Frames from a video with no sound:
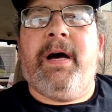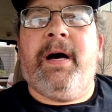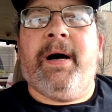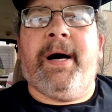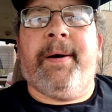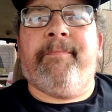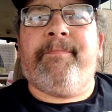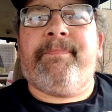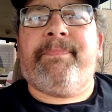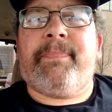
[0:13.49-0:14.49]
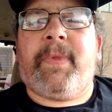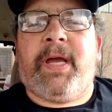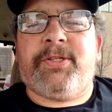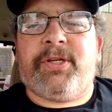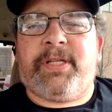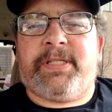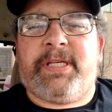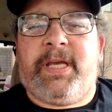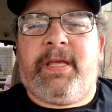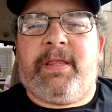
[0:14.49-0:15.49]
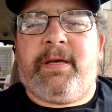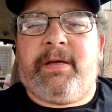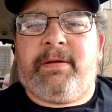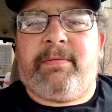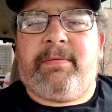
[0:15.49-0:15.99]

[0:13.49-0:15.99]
Um, as you can see, the